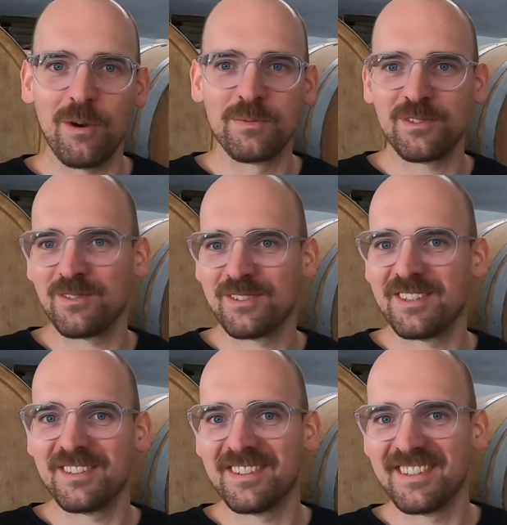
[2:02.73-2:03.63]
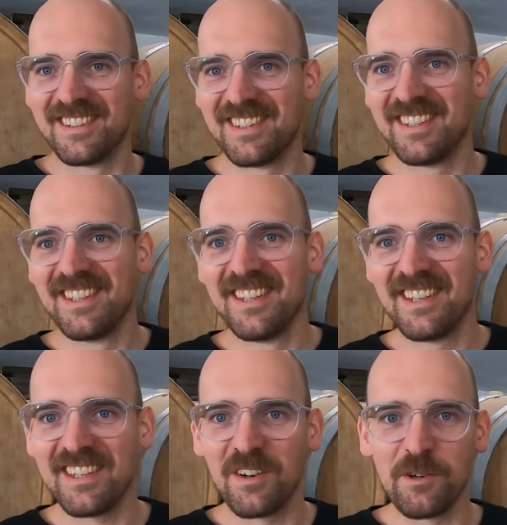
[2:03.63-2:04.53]
hops in
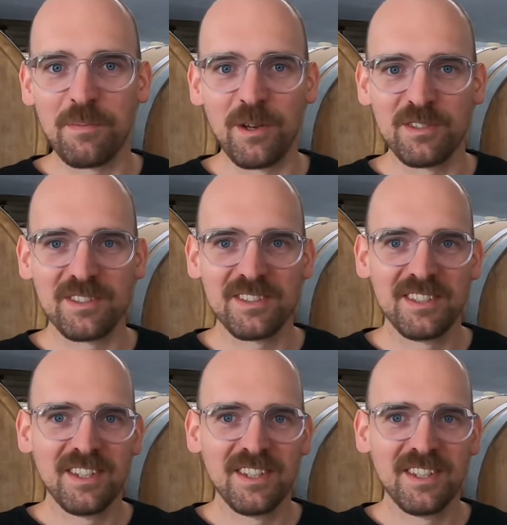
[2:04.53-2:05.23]
our beers.